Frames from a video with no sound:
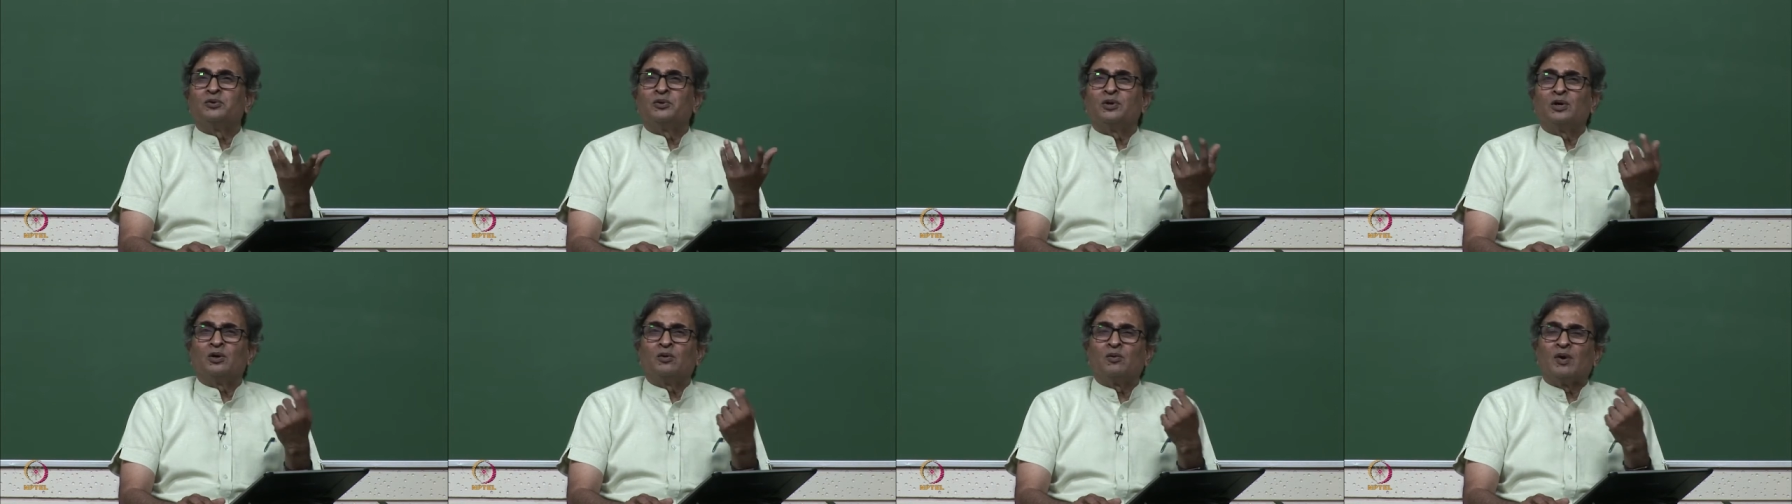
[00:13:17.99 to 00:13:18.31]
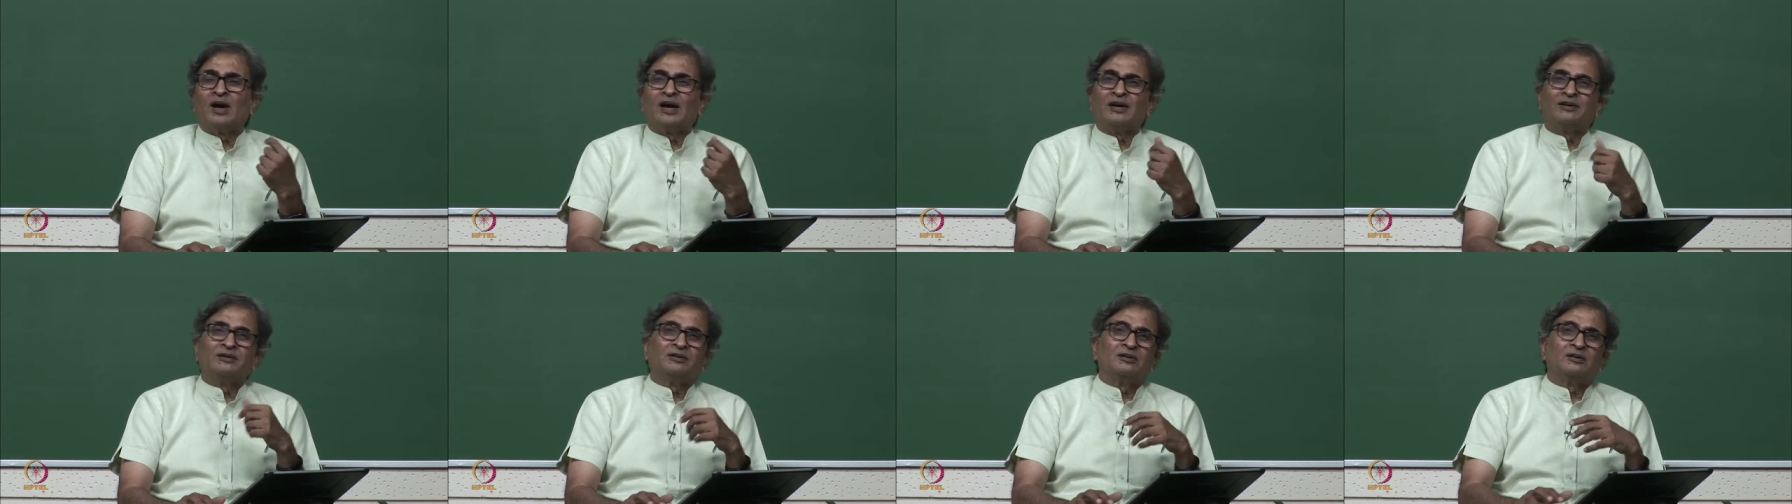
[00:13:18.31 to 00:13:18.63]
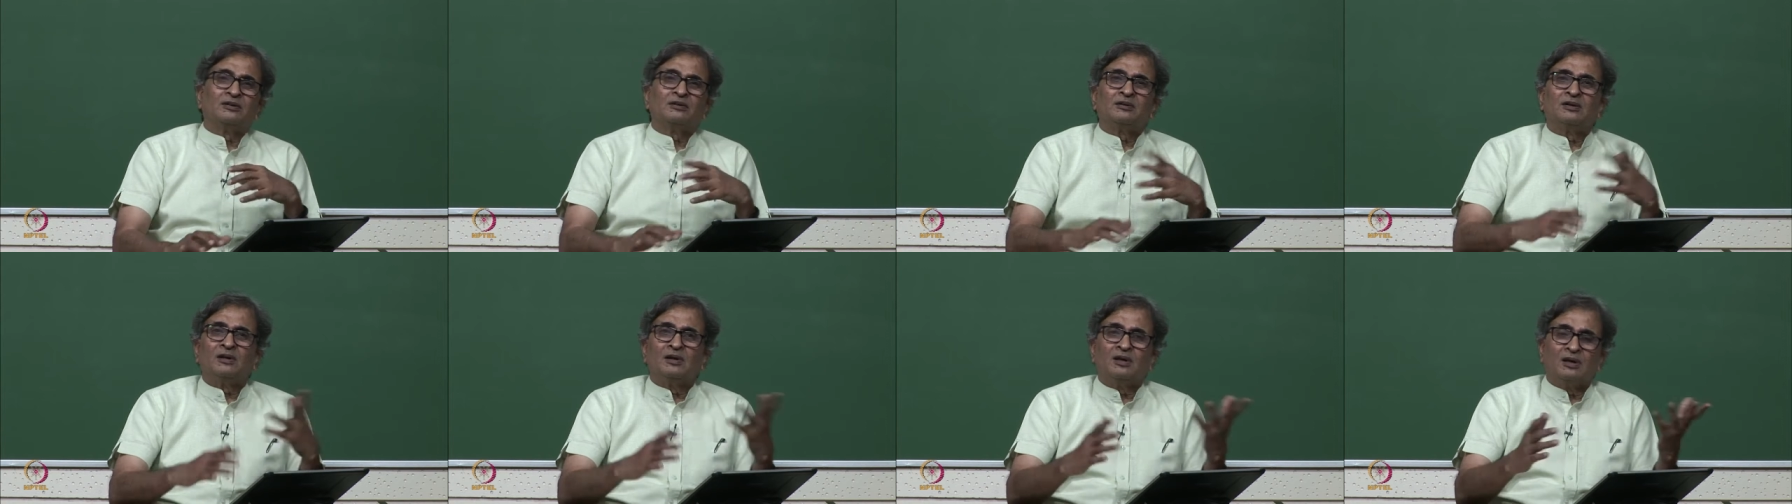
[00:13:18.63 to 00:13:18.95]
you require
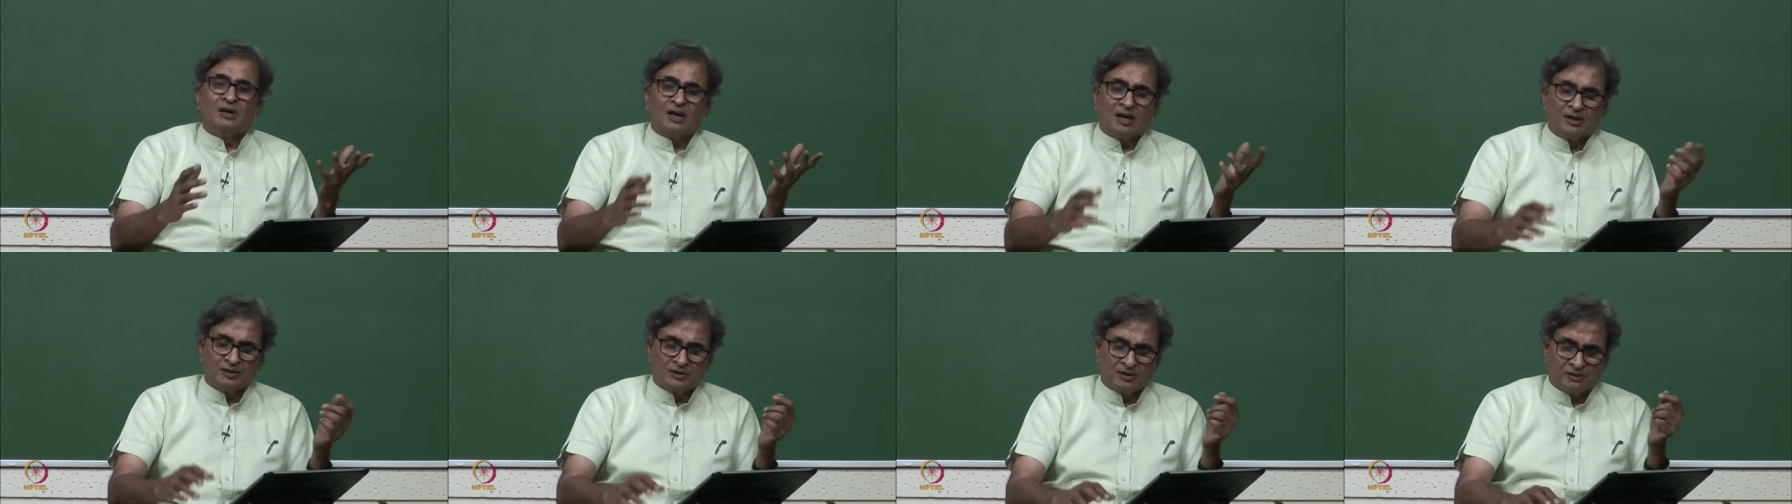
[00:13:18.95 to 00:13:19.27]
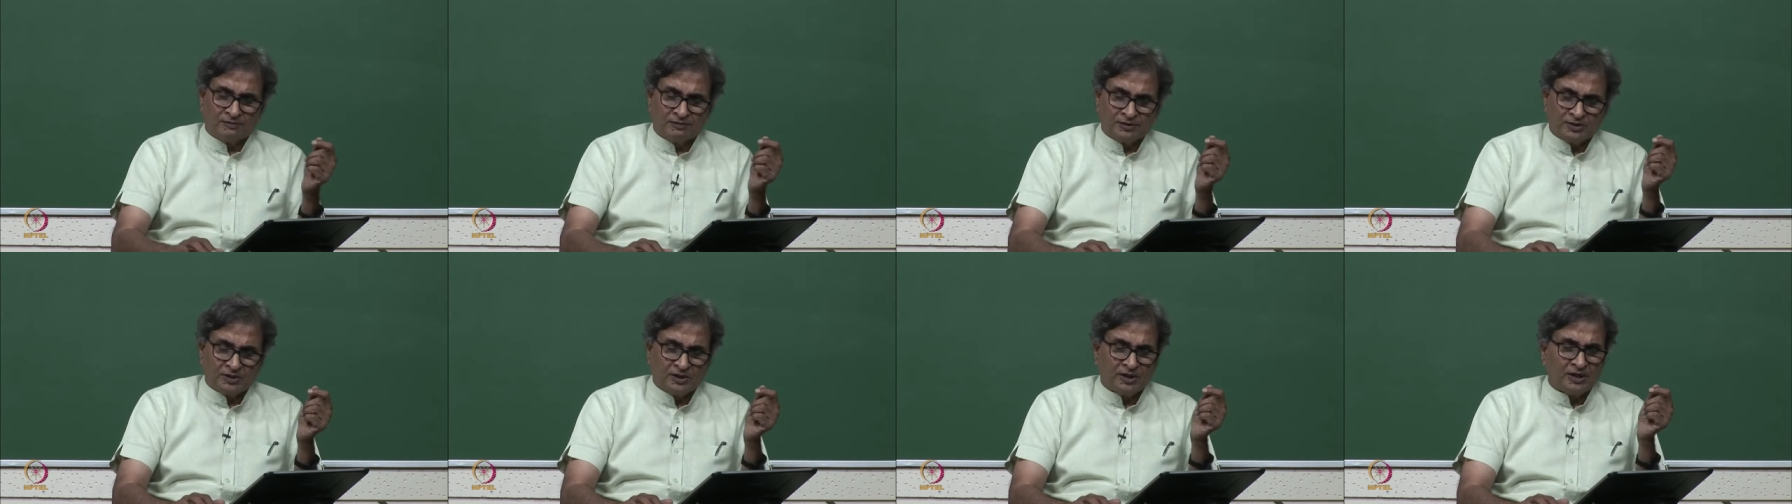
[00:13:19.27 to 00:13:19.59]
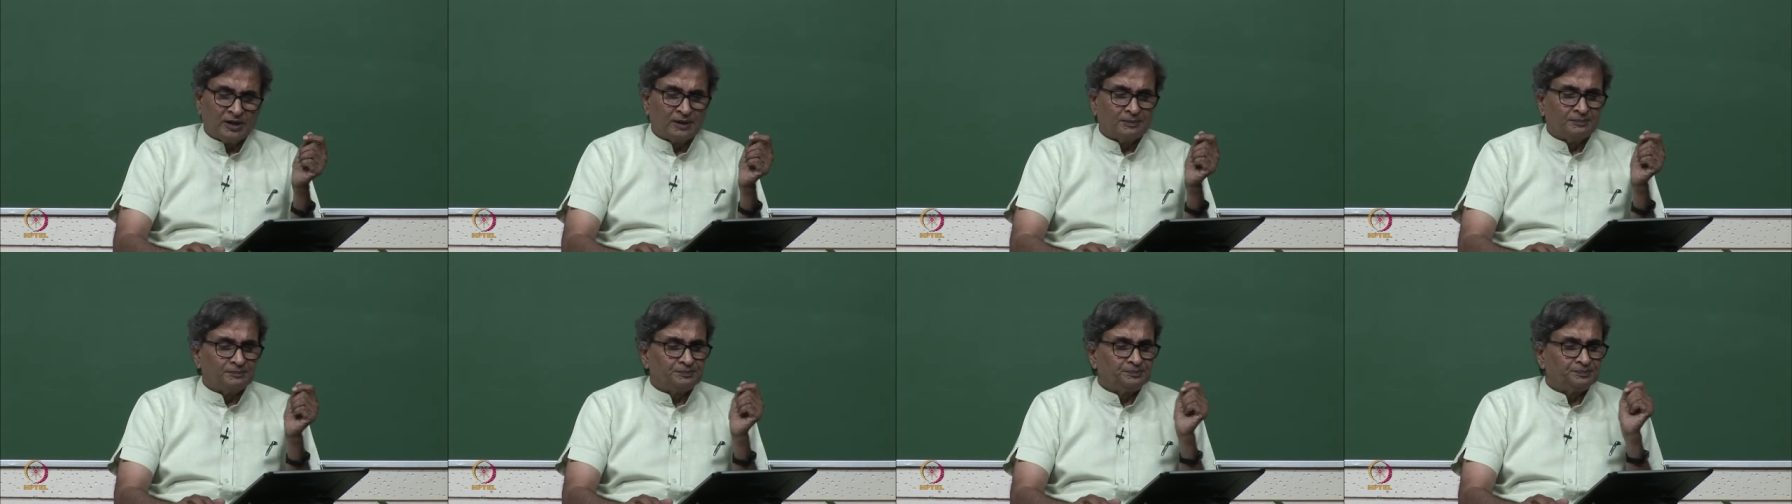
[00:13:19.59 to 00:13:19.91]
is a large surface
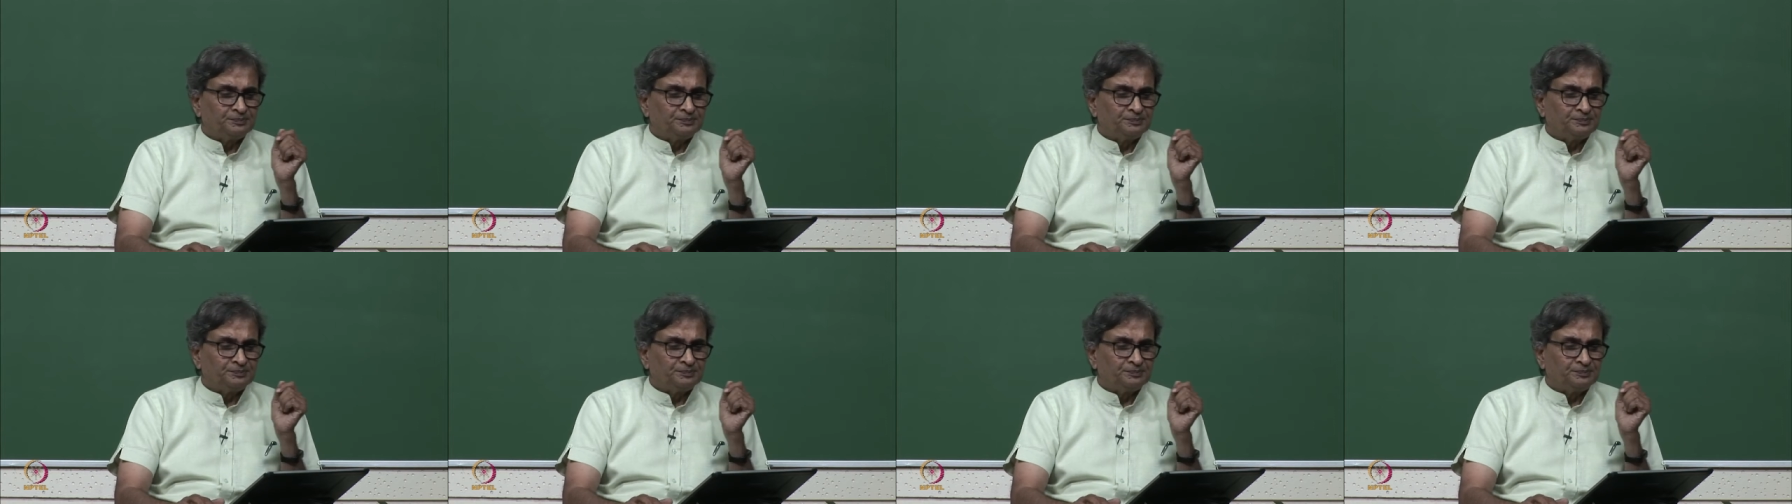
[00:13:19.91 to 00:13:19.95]
area.